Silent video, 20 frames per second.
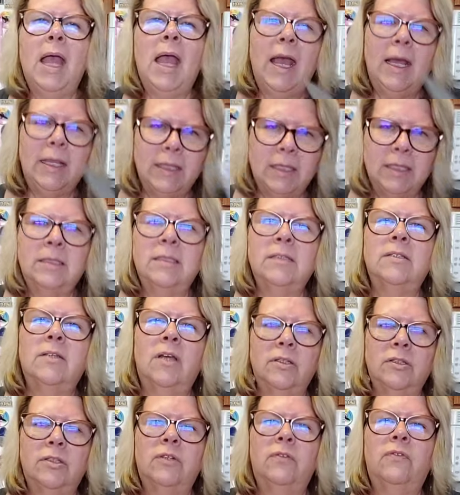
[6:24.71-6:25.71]
And this is
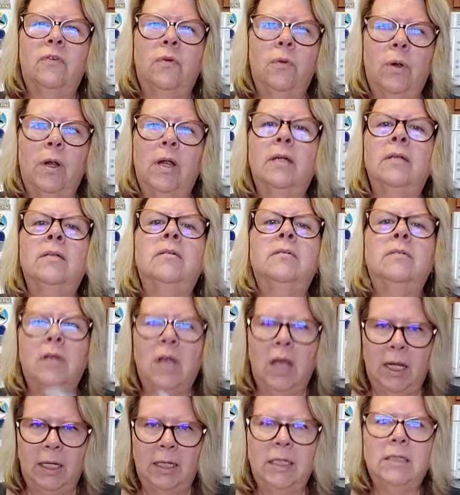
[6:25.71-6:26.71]
also for
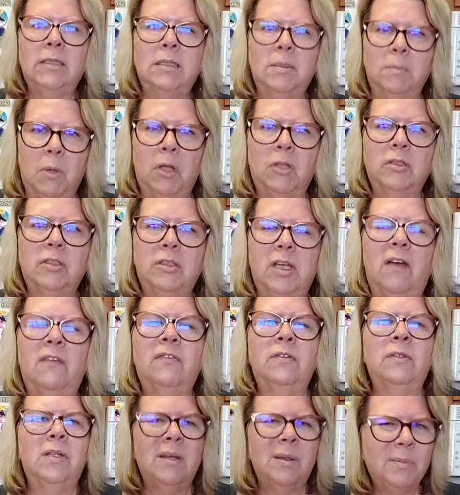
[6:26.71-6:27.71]
cutting small
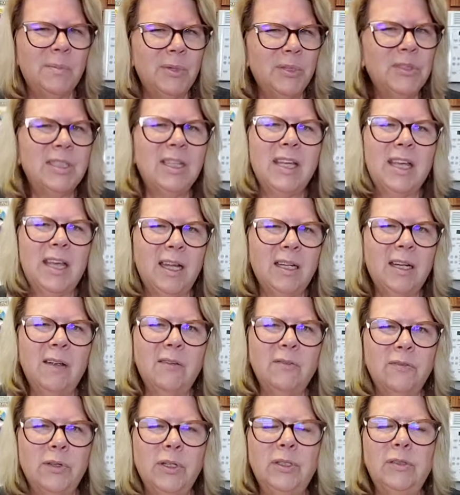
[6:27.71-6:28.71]
stuff, mostly cutting
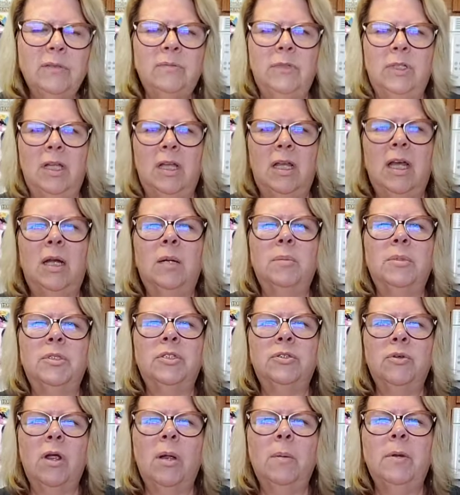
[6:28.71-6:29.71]
up fruit. You cut up a
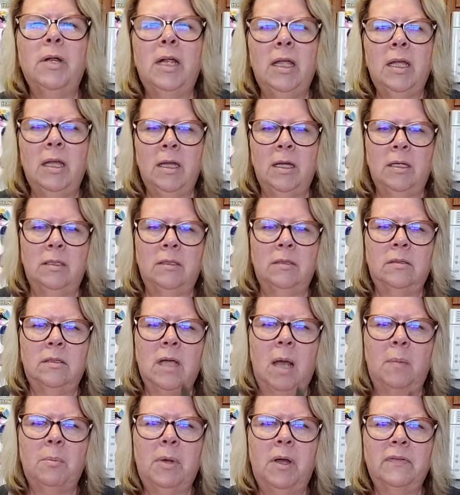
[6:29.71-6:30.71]
strawberry,
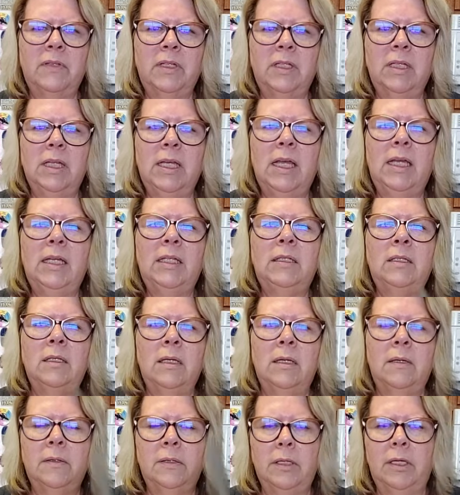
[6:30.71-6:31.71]
top off the lid.
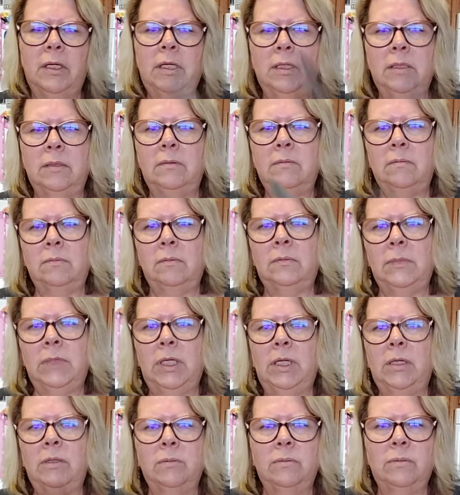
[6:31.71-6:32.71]
You can, you
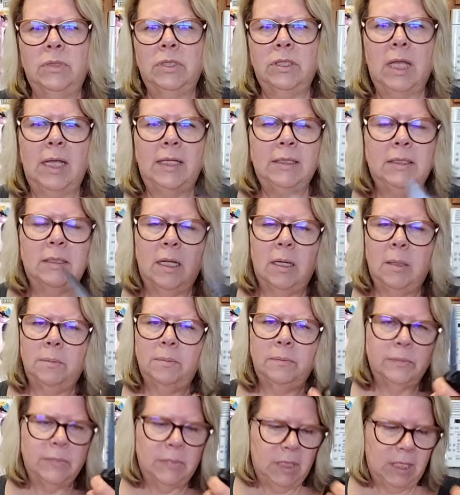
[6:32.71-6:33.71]
know, slice it up.
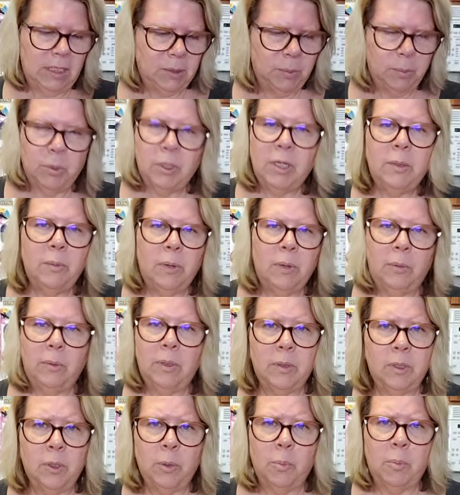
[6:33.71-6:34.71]
That's pretty well
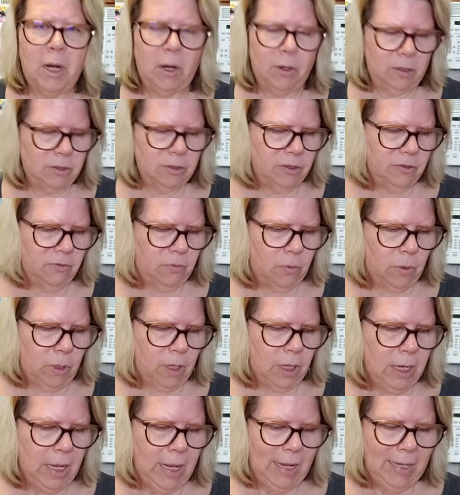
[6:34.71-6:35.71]
what your Pears are for.
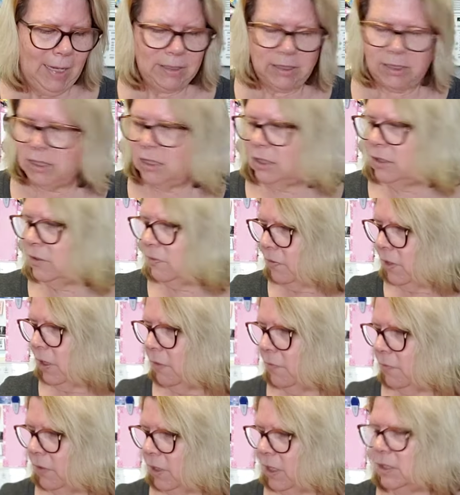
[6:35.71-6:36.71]
It's just very,
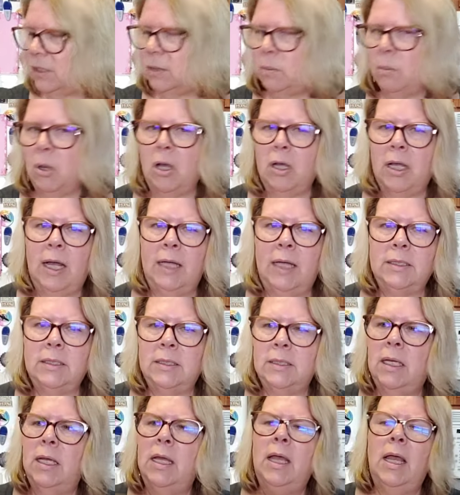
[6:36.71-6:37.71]
very small
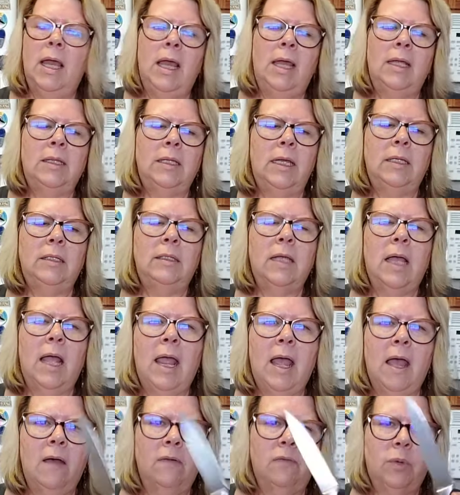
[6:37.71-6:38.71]
cuts. And then I
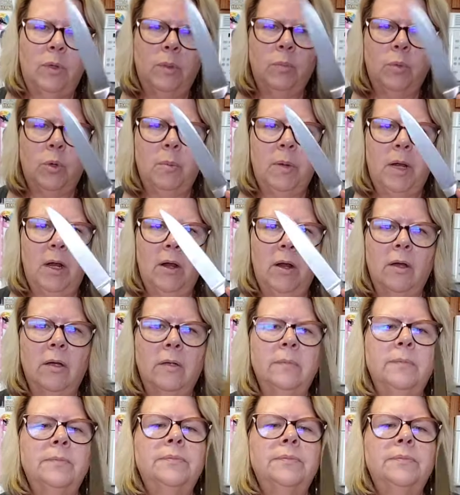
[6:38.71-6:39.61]
have one more pair,